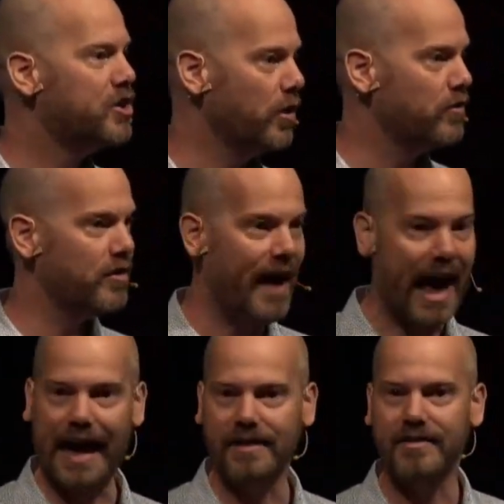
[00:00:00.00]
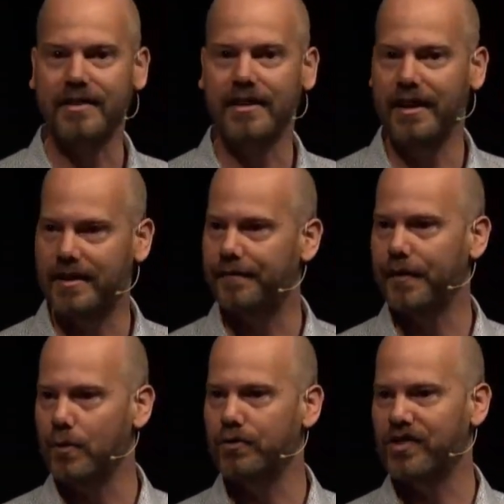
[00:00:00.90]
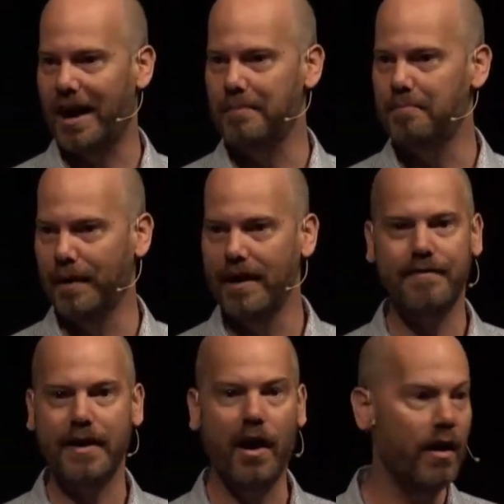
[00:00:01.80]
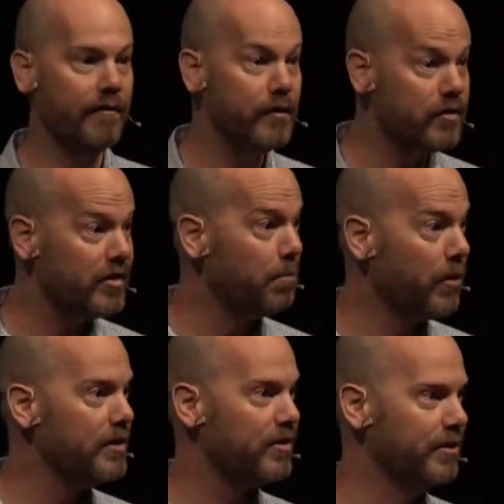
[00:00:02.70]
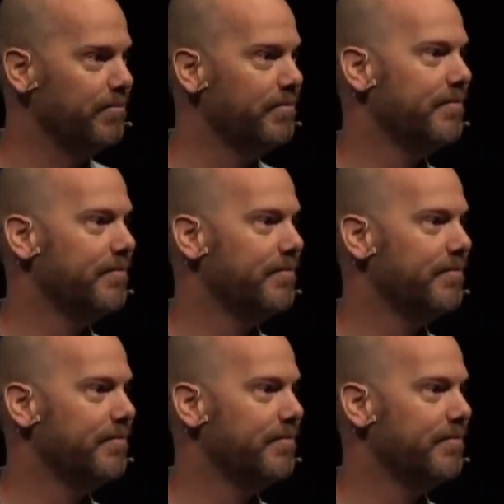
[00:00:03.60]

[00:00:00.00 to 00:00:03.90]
Joseph has a difficult time believing her for some reason.